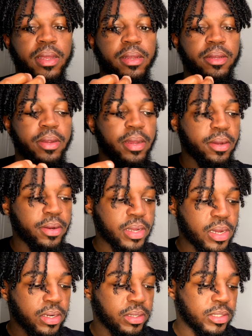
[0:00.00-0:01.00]
your hair
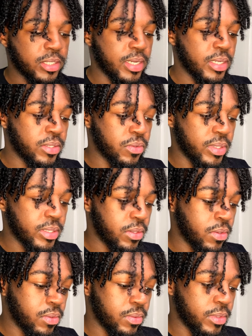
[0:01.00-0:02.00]
kind of sheds on its own.